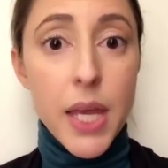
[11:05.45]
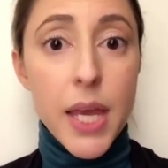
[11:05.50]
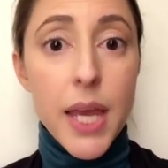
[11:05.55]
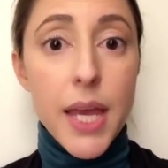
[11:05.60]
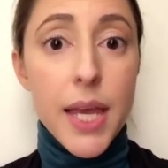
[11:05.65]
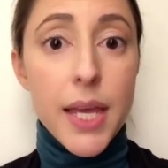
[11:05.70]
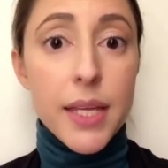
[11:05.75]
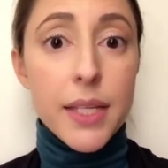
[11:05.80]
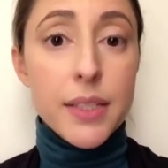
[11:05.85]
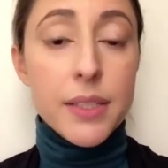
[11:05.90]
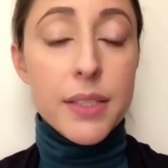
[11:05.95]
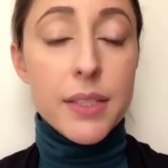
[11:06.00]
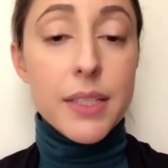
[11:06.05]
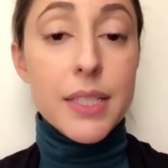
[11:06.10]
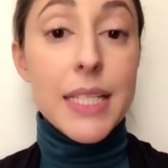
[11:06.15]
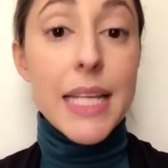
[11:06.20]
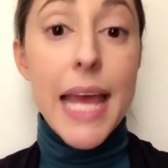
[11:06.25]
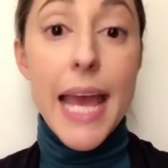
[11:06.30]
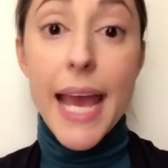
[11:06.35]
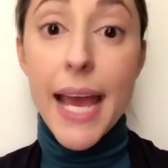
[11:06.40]
And
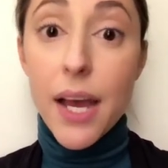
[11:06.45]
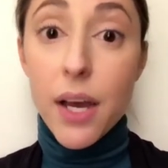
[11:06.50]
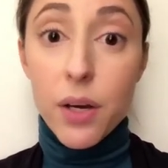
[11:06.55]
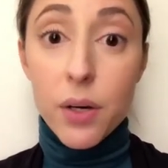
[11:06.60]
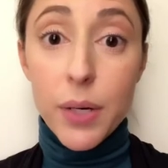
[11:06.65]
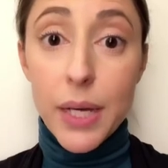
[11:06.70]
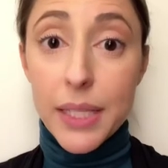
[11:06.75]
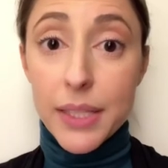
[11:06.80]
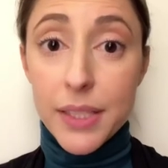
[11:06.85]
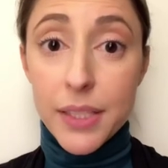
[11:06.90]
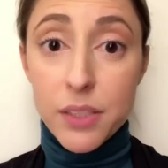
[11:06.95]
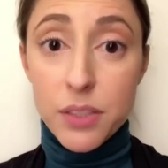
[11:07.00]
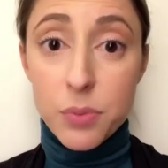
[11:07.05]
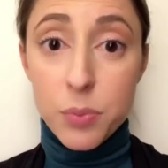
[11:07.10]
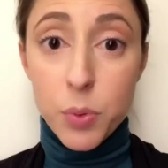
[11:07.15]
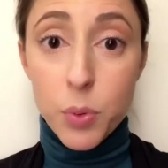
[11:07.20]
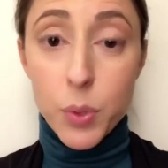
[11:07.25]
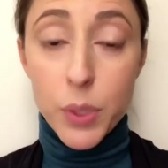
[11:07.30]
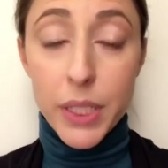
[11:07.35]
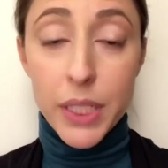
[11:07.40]
now, at this
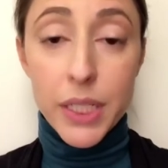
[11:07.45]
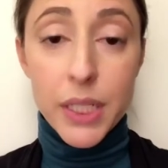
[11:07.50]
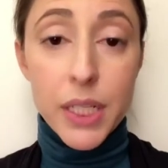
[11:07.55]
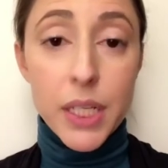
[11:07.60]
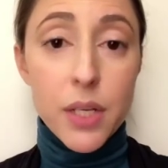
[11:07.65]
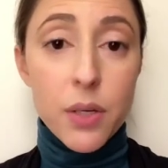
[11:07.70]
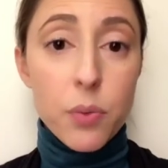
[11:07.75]
point,